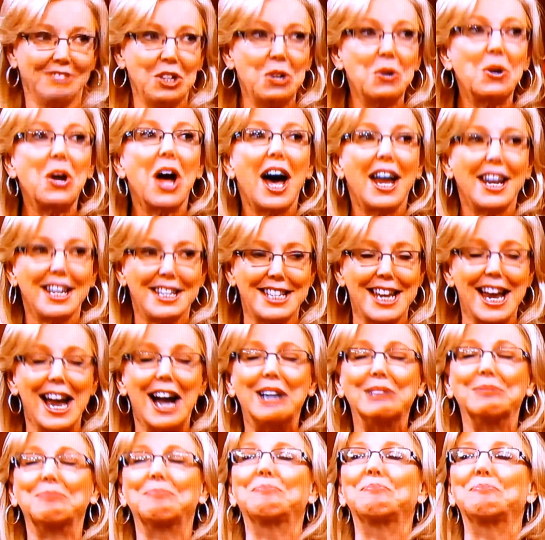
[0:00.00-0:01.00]
You got it
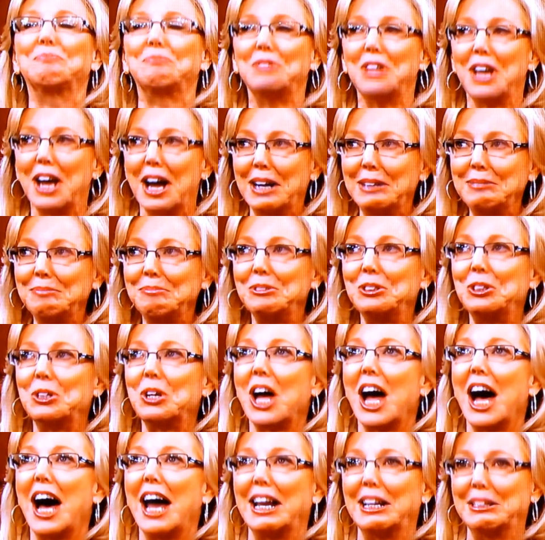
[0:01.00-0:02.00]
down. Yep, you
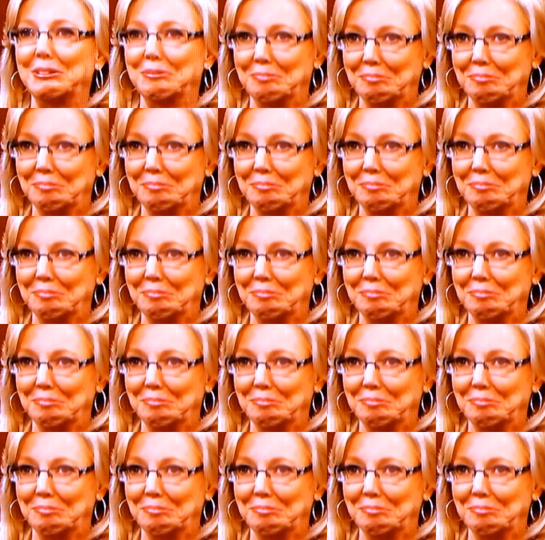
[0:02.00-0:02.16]
got it.